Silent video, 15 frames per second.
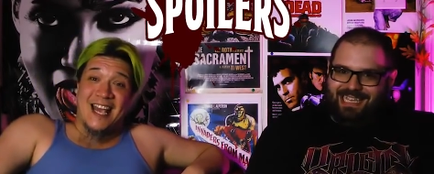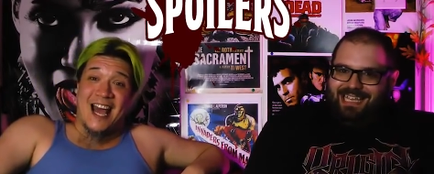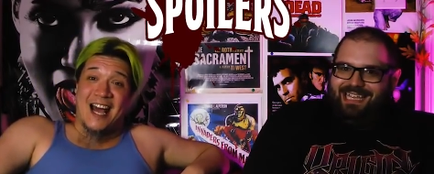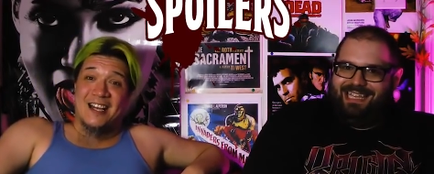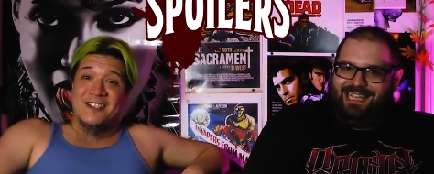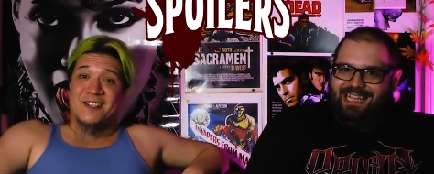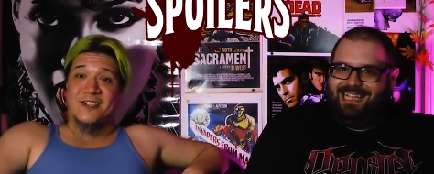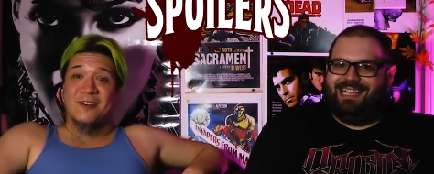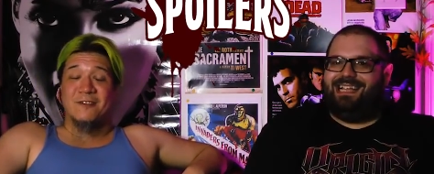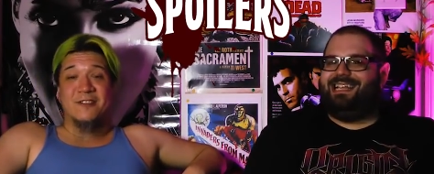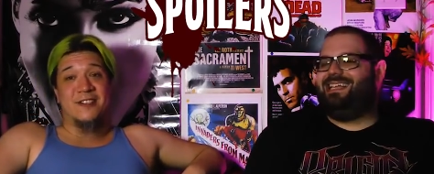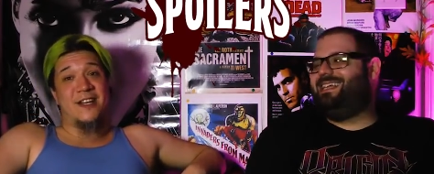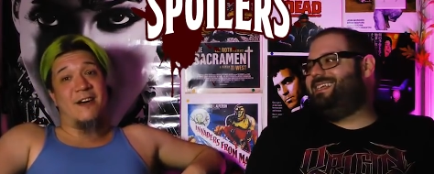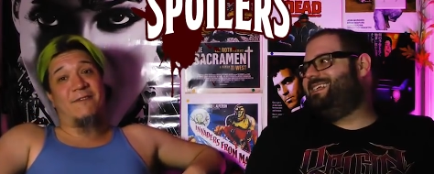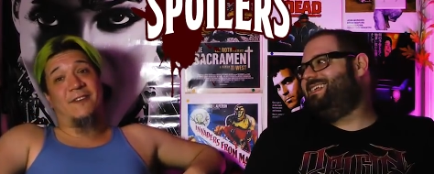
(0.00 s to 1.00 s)
Speaker 1: yeah. so
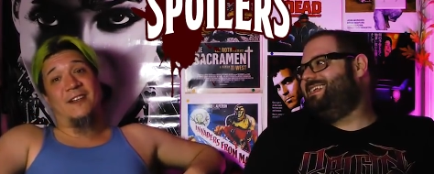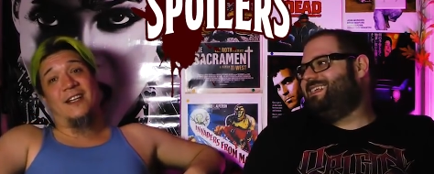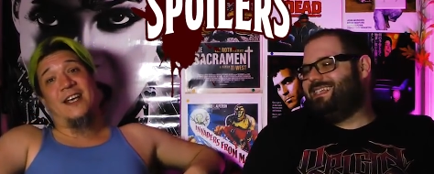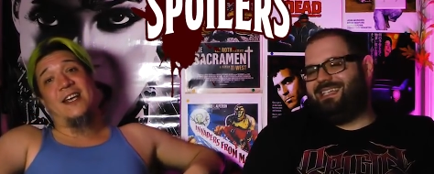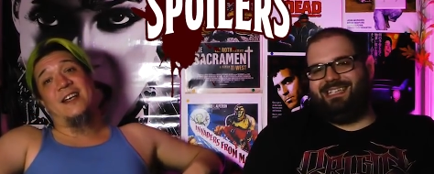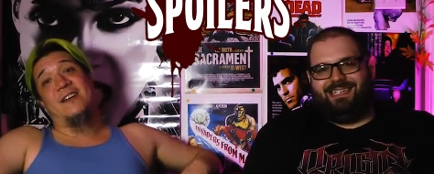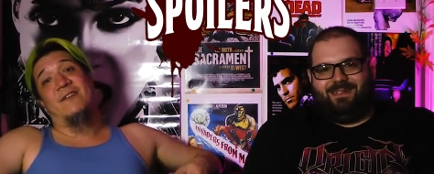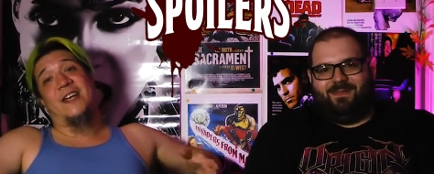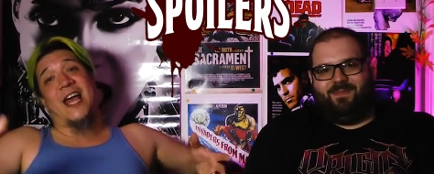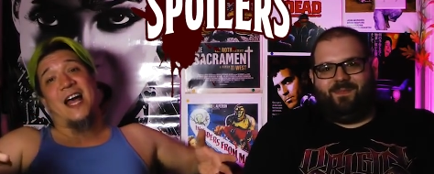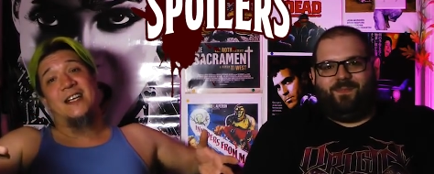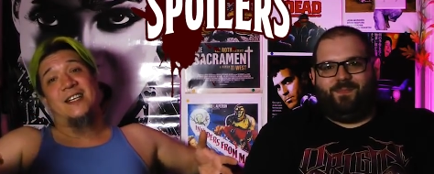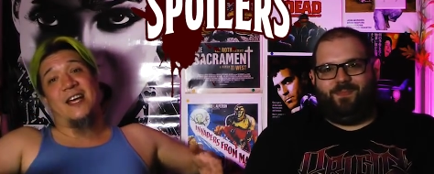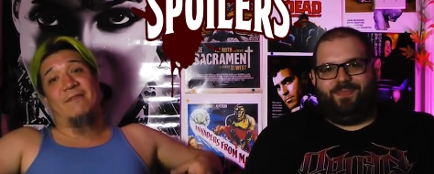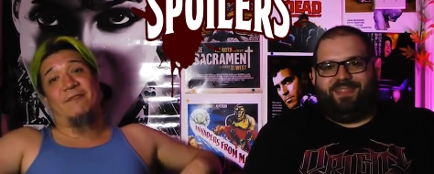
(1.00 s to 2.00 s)
definitely, if you
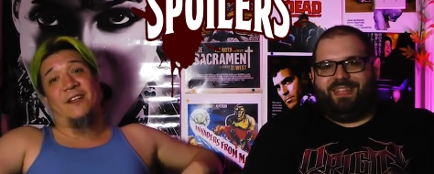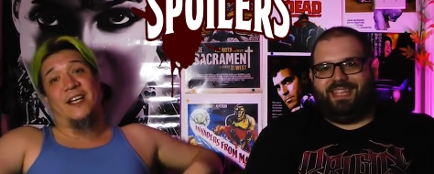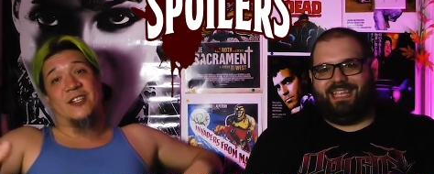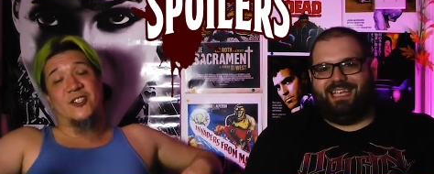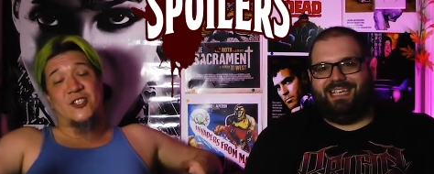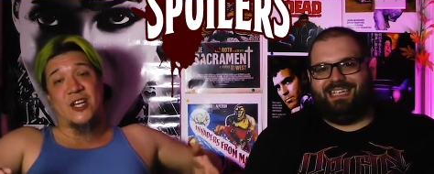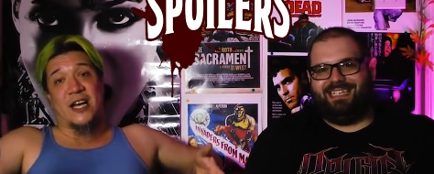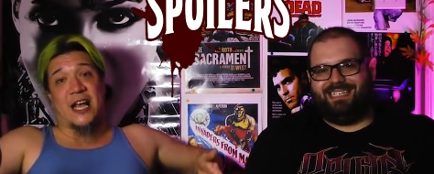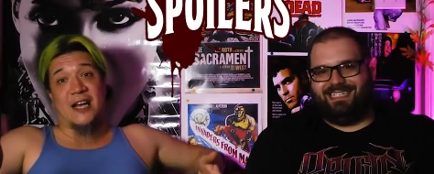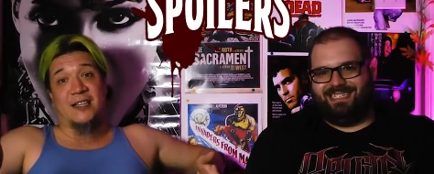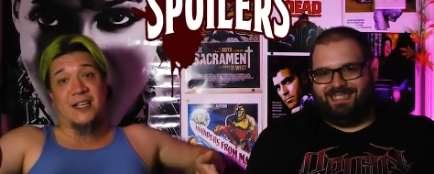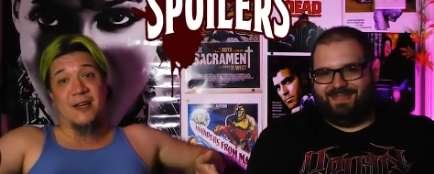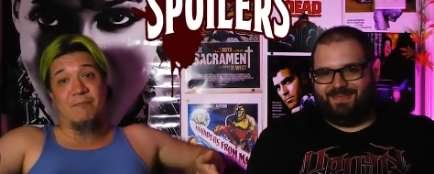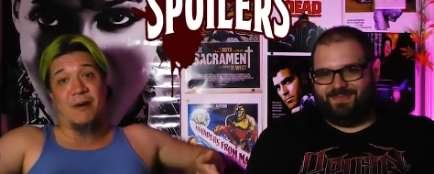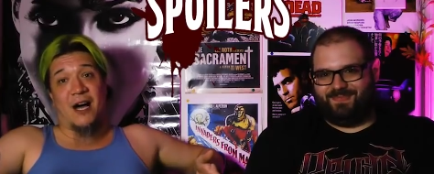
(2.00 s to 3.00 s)
got Netflix, check out
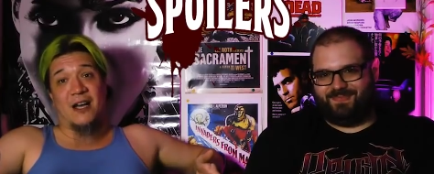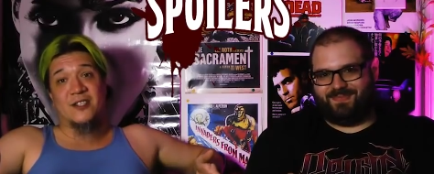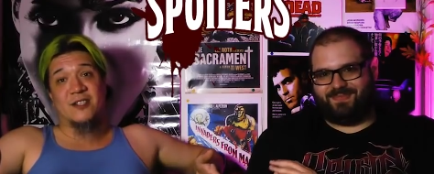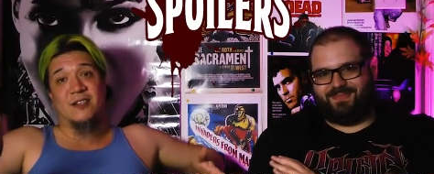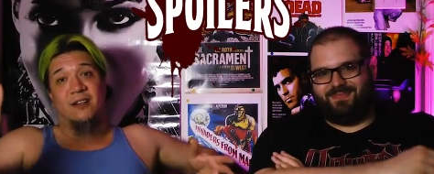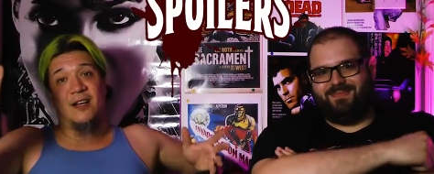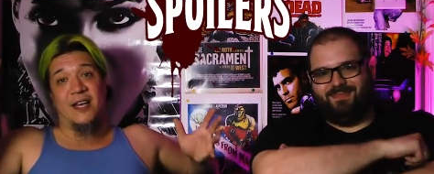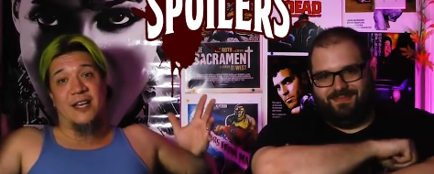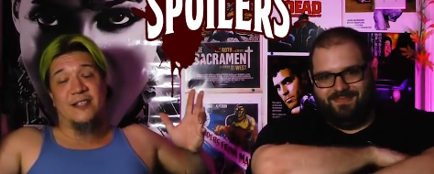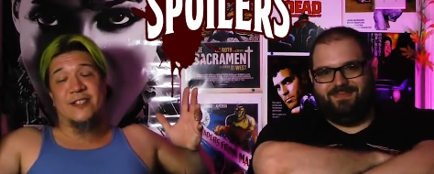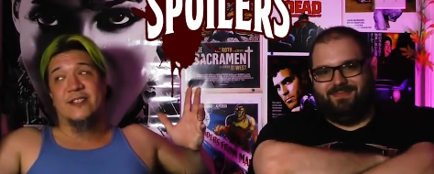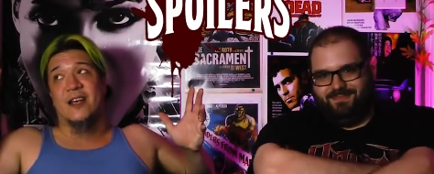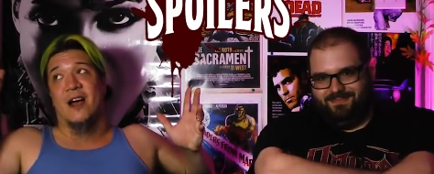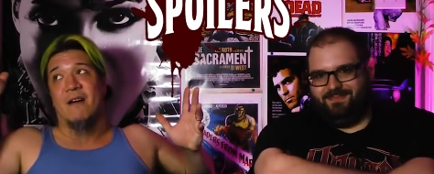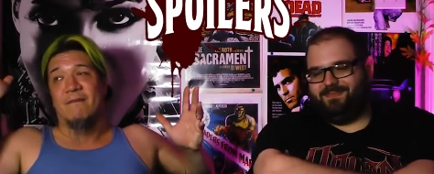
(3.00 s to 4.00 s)
The Apostle.
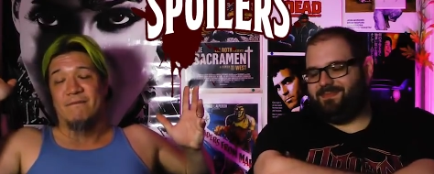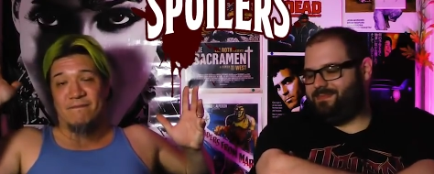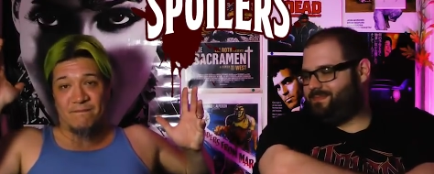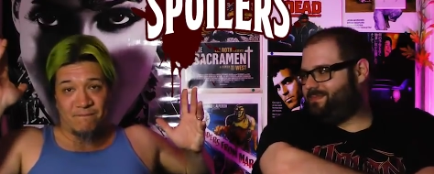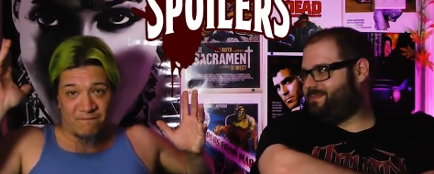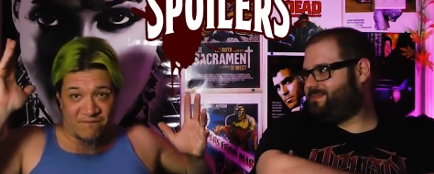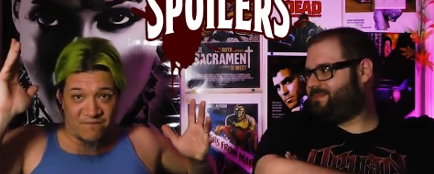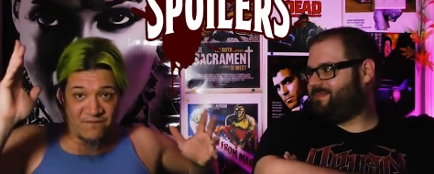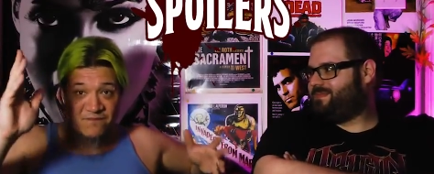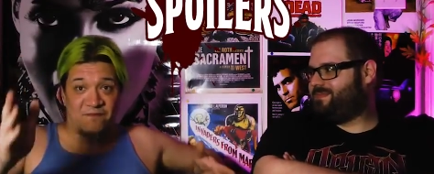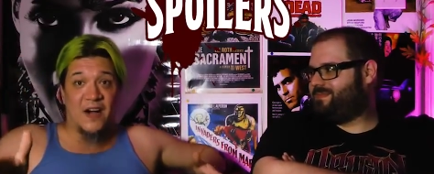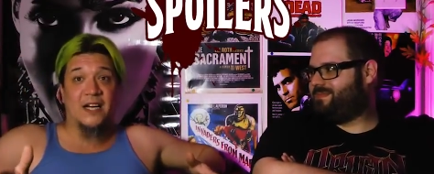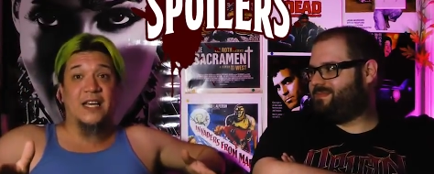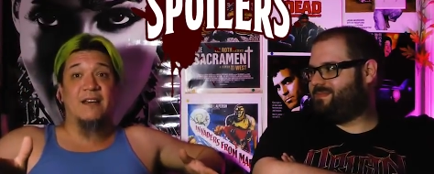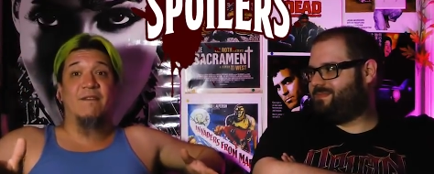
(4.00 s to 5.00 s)
It's mm -hmm.
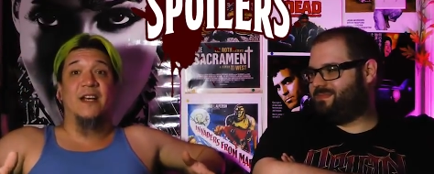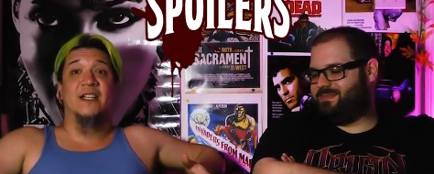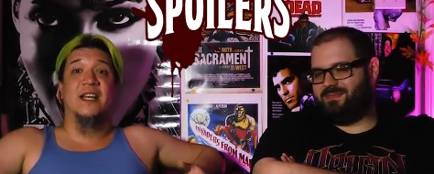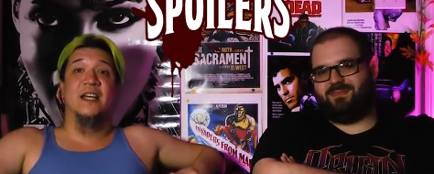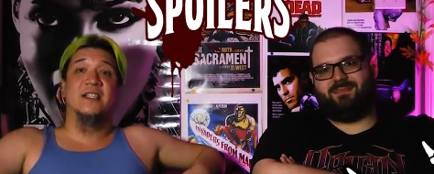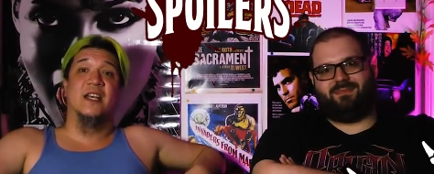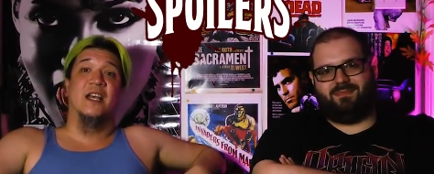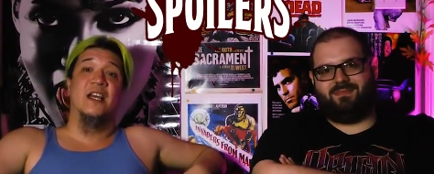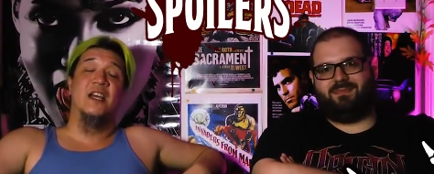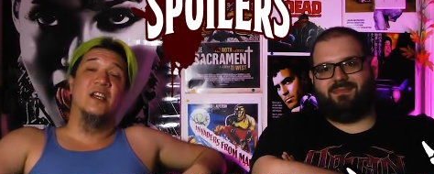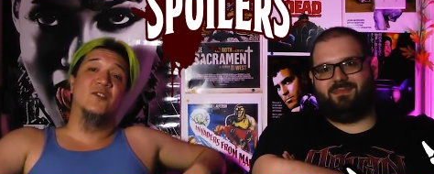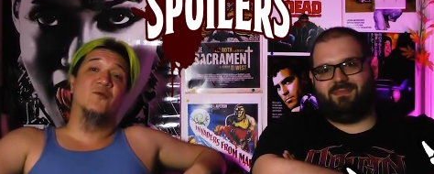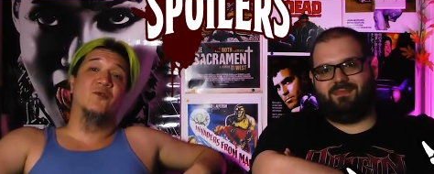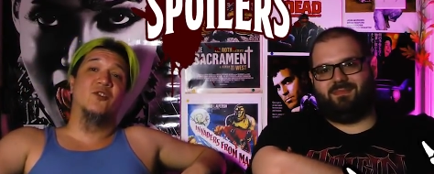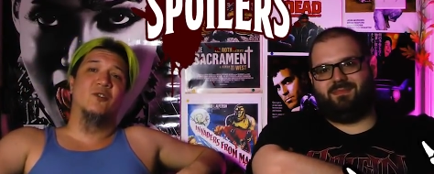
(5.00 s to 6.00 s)
fucking fantastic. It is